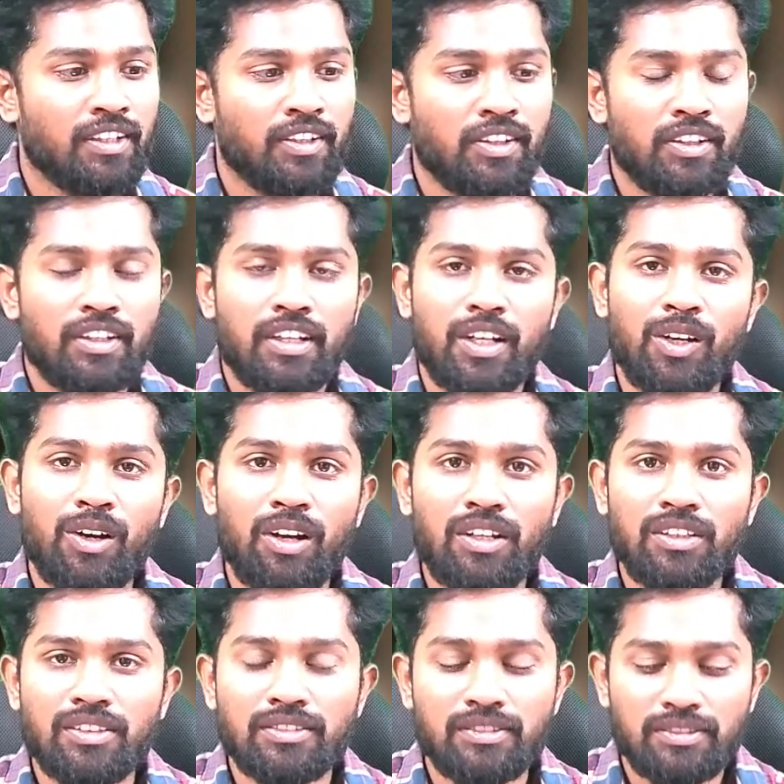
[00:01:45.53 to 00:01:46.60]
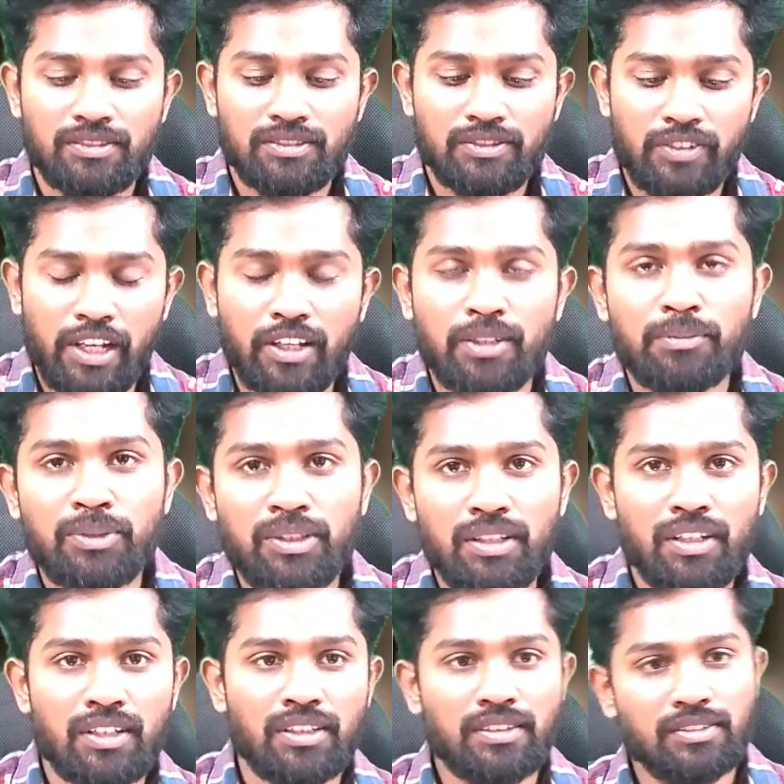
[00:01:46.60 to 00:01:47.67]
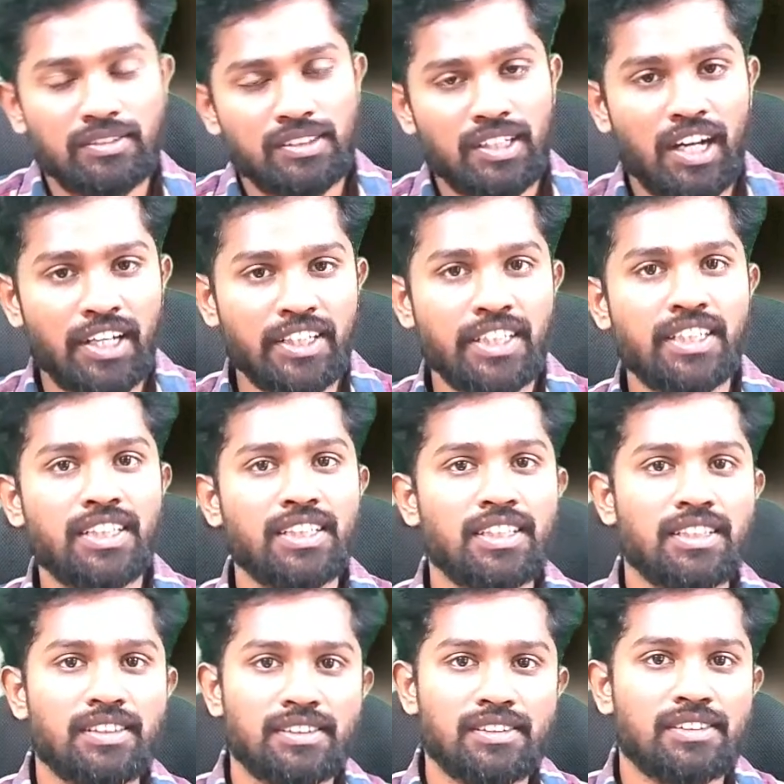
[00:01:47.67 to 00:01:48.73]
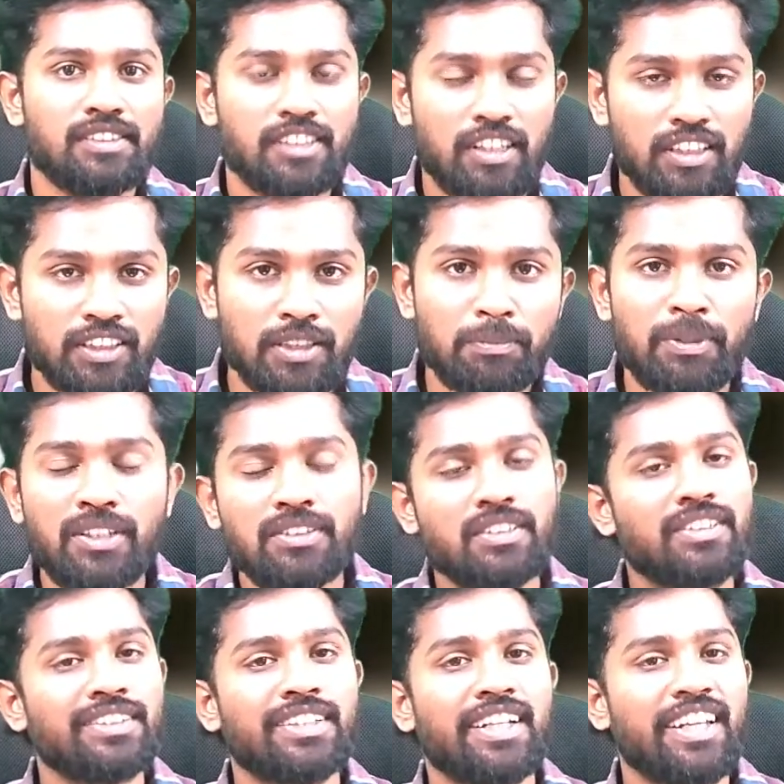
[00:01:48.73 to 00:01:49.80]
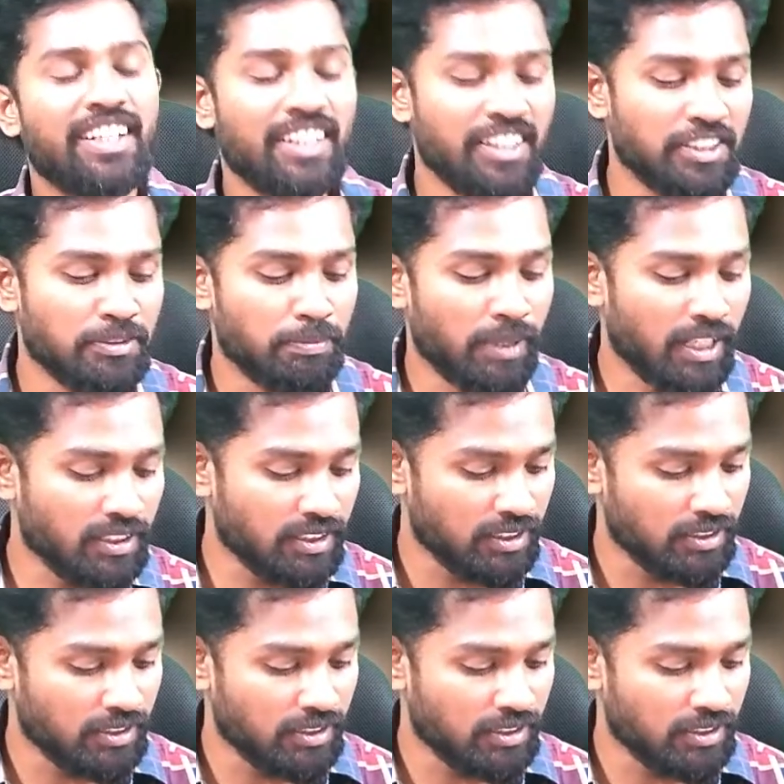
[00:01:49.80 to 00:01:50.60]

Hello all, welcome to the IDT 100% English batch.